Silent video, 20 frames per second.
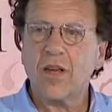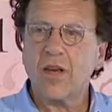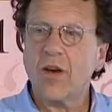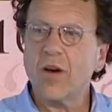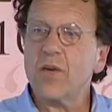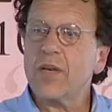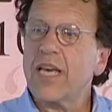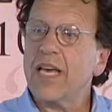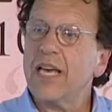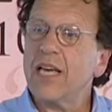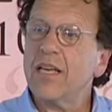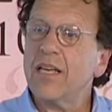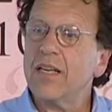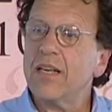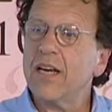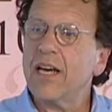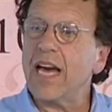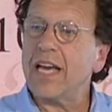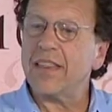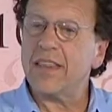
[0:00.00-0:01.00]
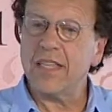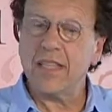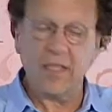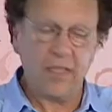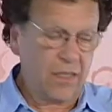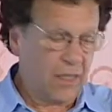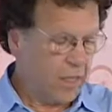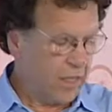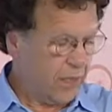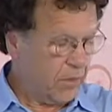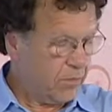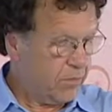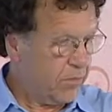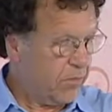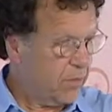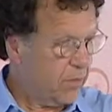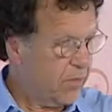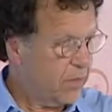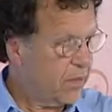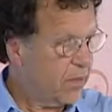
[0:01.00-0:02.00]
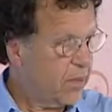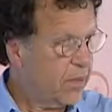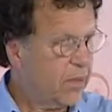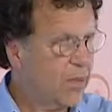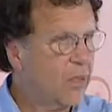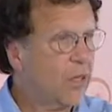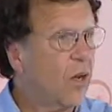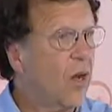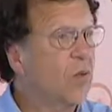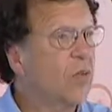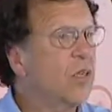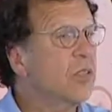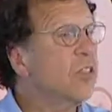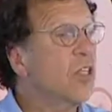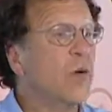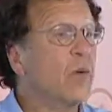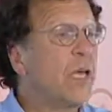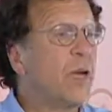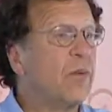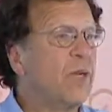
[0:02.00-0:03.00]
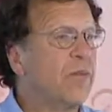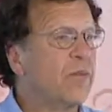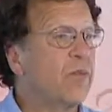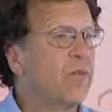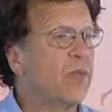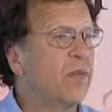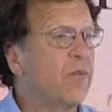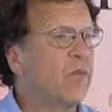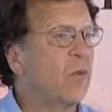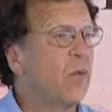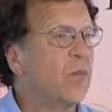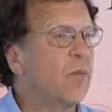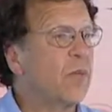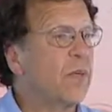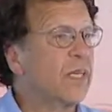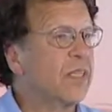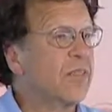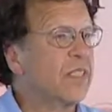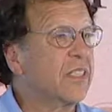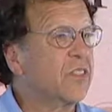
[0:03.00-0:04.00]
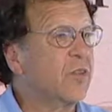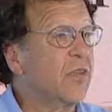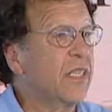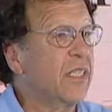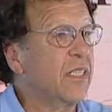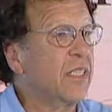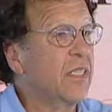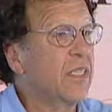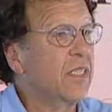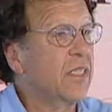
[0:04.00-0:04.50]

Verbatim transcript: Okay, I think. Um, one more question, real oh, quick. Oh, so, yeah, we have, we have one more minute. That's great. How did,